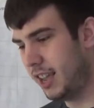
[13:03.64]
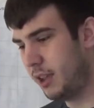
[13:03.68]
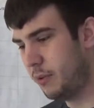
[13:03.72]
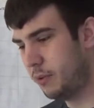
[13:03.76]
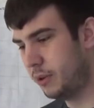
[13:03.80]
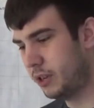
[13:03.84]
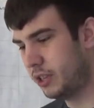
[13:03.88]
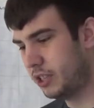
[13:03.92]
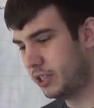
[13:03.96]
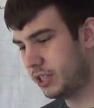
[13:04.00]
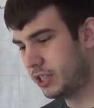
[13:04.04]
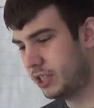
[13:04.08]
he
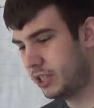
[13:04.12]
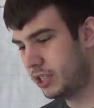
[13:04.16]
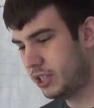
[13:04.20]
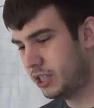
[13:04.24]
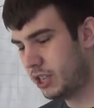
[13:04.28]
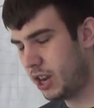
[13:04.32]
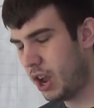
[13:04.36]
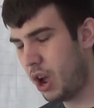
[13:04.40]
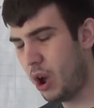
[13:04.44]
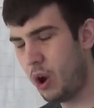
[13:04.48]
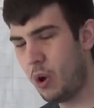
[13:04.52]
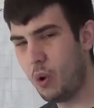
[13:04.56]
was
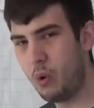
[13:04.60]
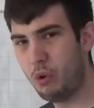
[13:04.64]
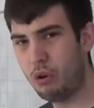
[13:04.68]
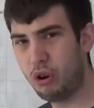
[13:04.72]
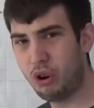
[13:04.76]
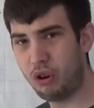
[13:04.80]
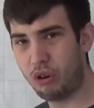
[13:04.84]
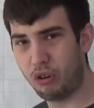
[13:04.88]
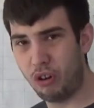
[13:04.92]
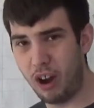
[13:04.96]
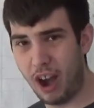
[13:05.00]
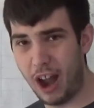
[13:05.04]
so
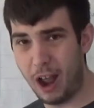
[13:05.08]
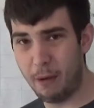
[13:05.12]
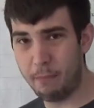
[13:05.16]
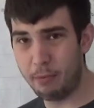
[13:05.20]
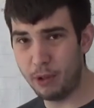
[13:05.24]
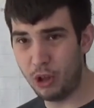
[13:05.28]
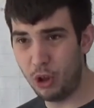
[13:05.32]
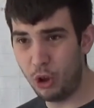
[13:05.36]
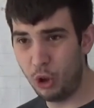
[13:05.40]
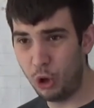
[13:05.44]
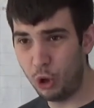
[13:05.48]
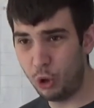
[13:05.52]
crap
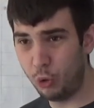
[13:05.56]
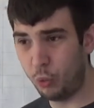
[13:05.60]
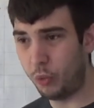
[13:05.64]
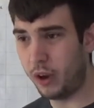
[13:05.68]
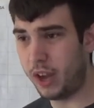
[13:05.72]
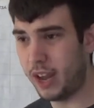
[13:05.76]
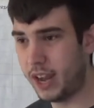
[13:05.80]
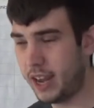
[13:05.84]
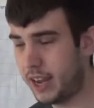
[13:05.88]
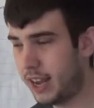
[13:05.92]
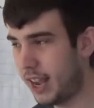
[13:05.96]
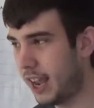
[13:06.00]
all
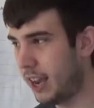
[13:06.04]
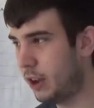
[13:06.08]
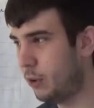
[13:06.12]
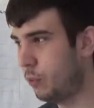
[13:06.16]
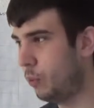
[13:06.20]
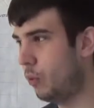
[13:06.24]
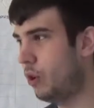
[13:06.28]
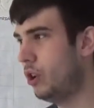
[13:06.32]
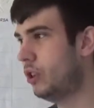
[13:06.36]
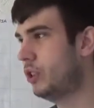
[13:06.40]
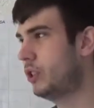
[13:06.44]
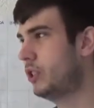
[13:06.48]

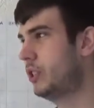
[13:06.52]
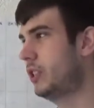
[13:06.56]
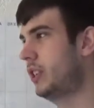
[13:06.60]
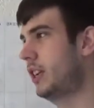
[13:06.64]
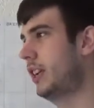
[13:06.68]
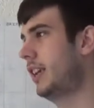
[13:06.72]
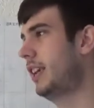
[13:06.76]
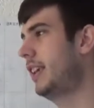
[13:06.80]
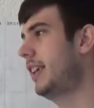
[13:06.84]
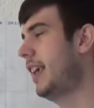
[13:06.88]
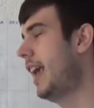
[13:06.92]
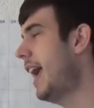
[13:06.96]
weekend once
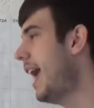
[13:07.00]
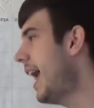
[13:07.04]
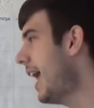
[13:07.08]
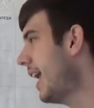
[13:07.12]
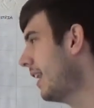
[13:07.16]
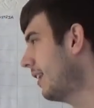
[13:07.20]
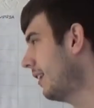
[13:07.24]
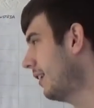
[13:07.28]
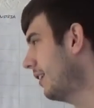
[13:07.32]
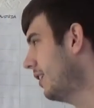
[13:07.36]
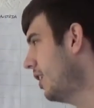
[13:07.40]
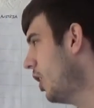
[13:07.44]

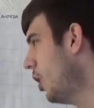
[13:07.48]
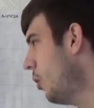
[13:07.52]
again.